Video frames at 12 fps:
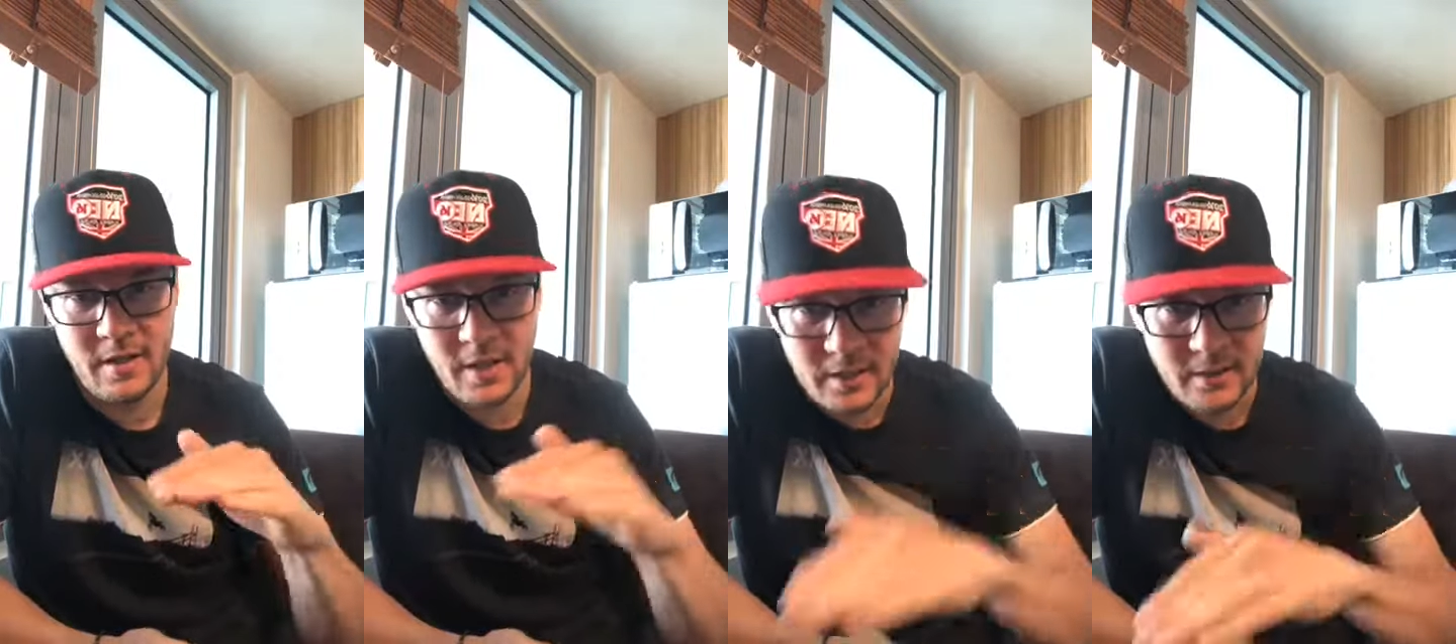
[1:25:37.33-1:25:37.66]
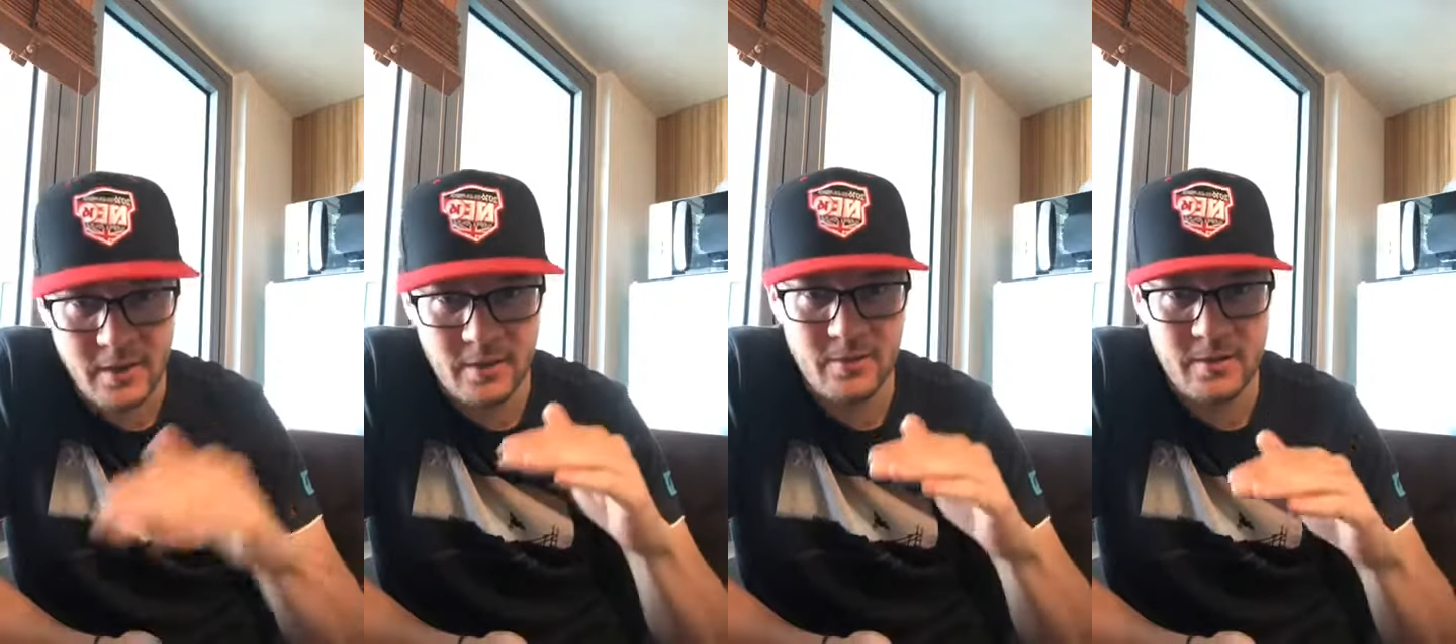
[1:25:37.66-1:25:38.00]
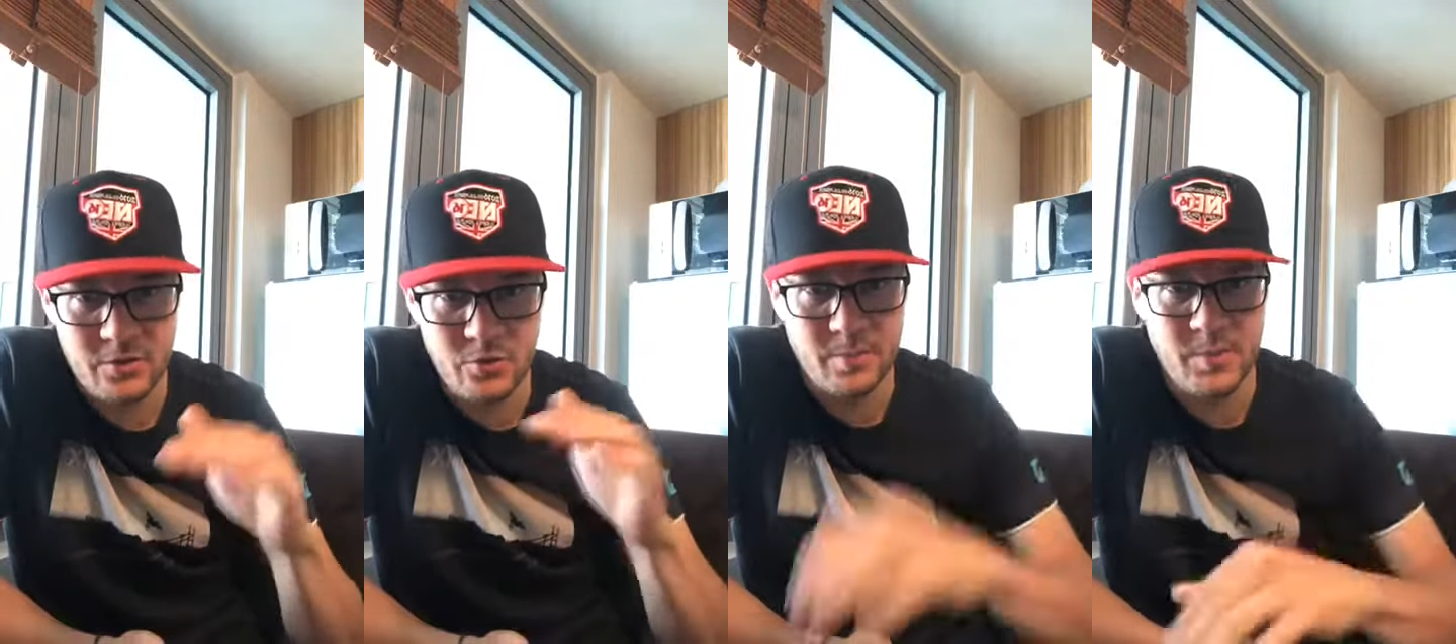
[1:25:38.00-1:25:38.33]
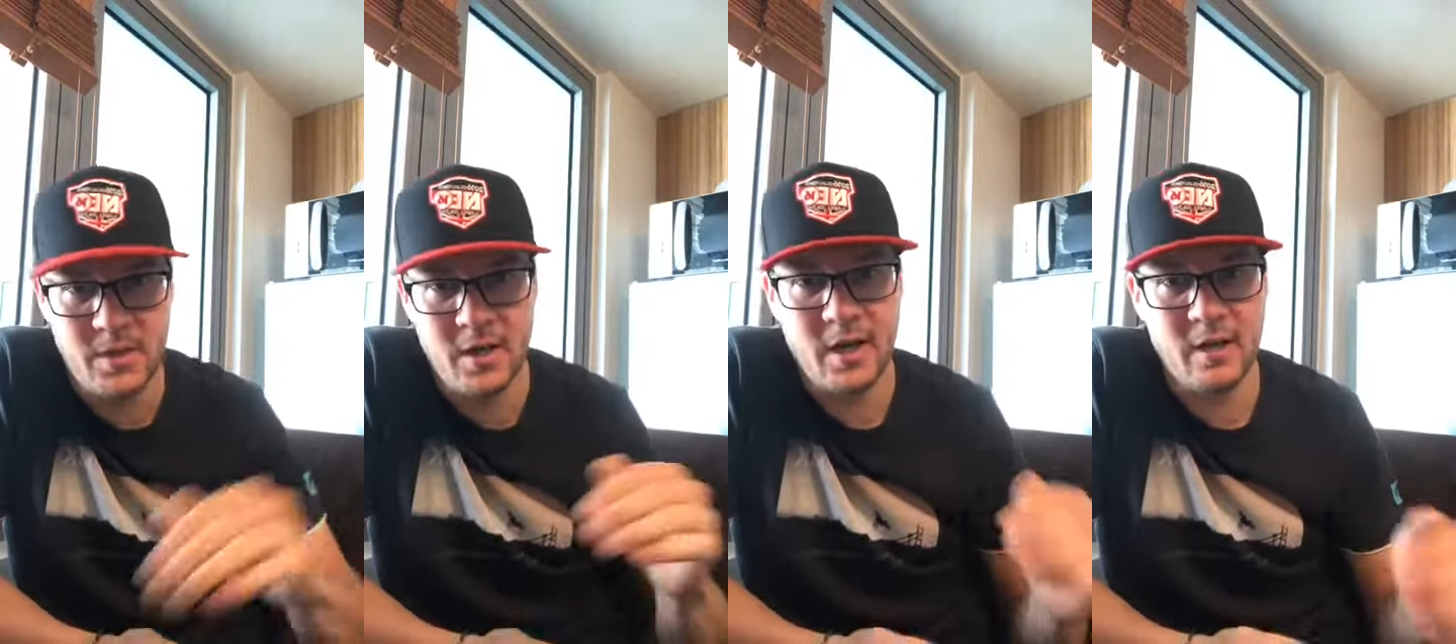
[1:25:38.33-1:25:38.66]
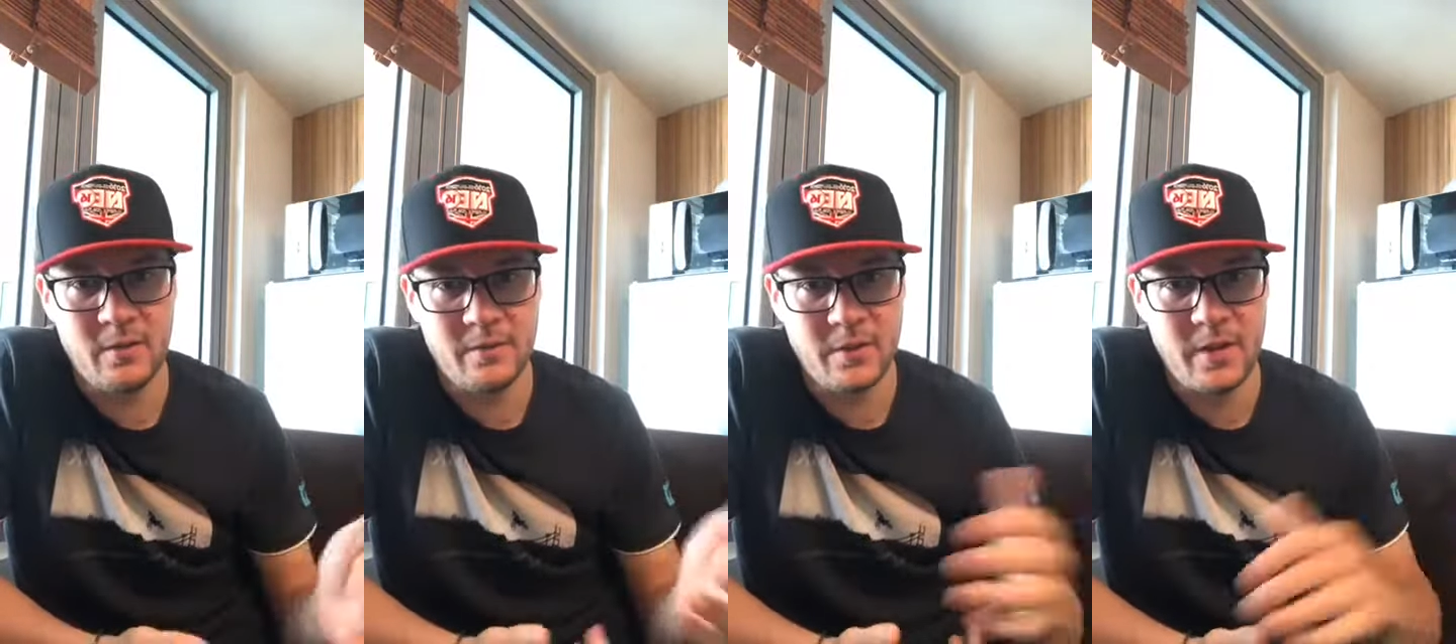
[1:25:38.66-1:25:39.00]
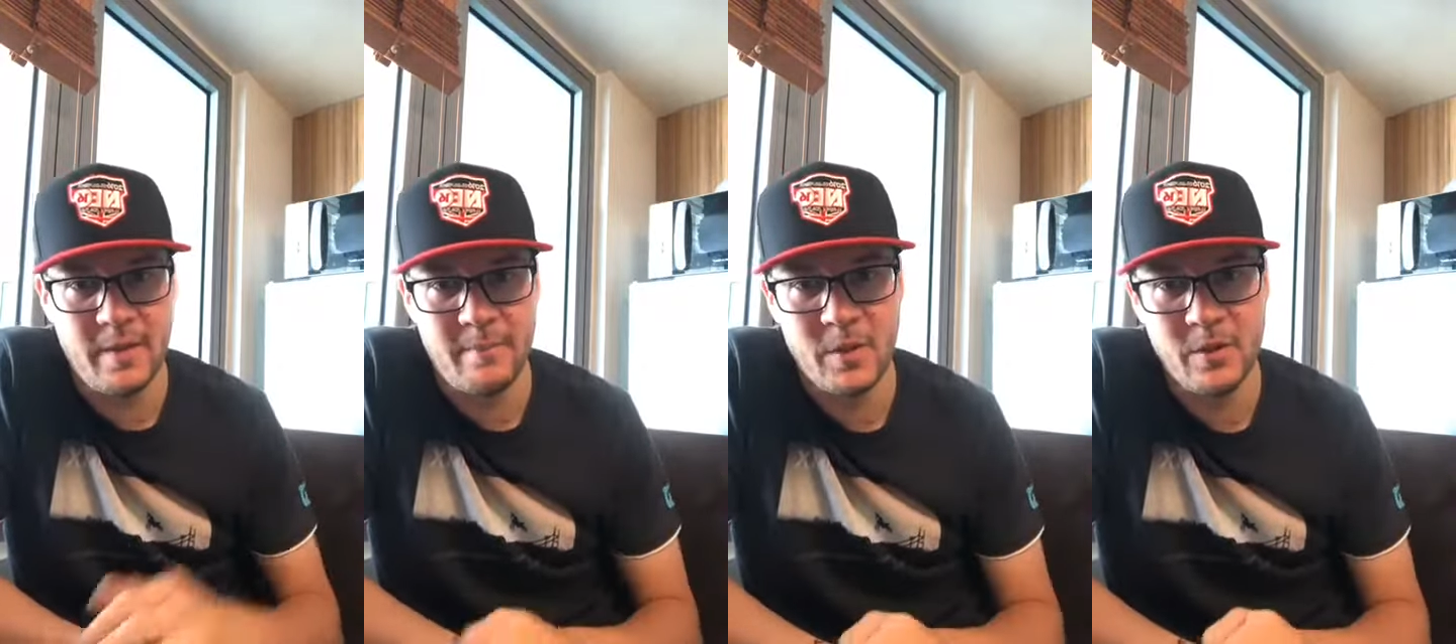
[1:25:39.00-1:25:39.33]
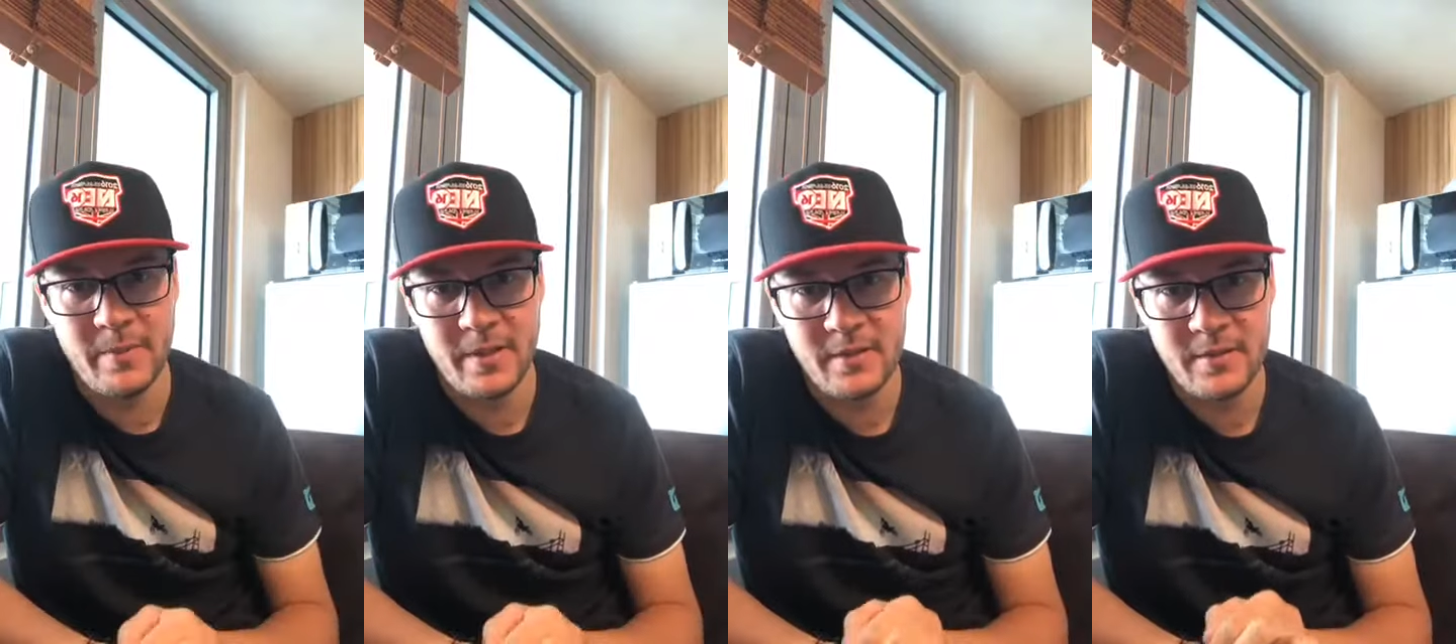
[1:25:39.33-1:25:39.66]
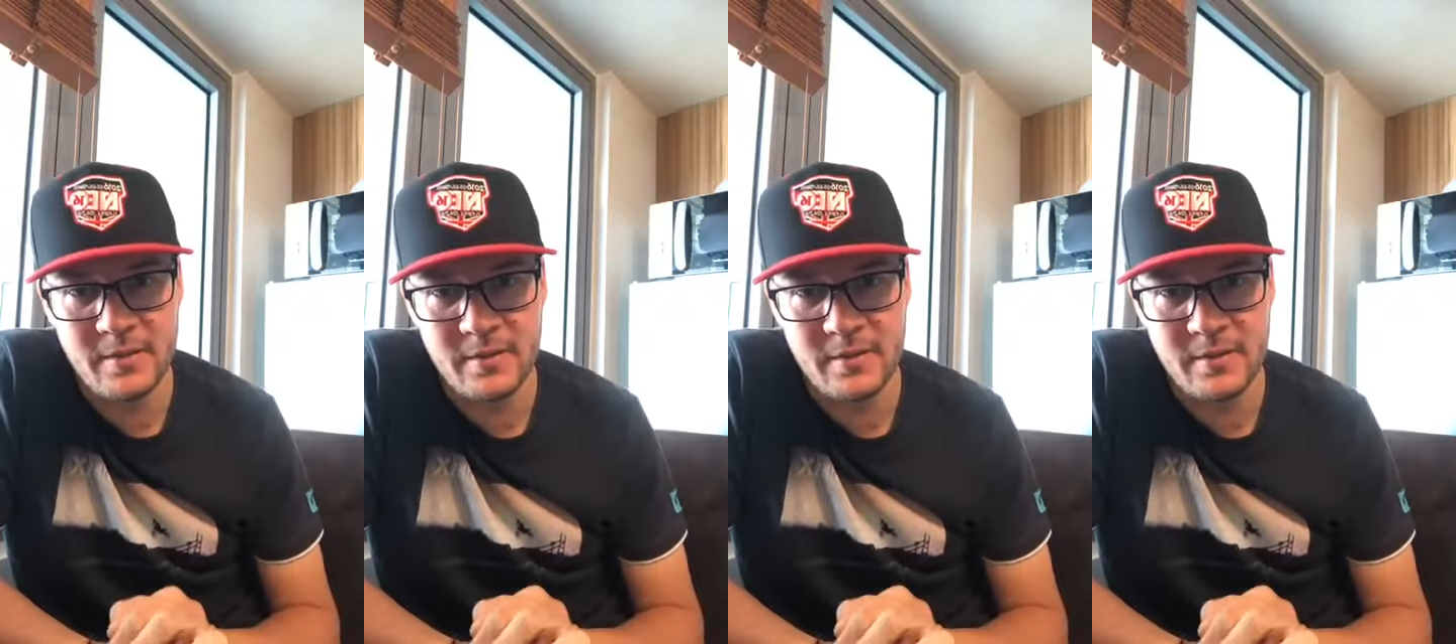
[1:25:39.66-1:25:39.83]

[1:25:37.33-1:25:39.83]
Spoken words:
it drops the idle for that moment.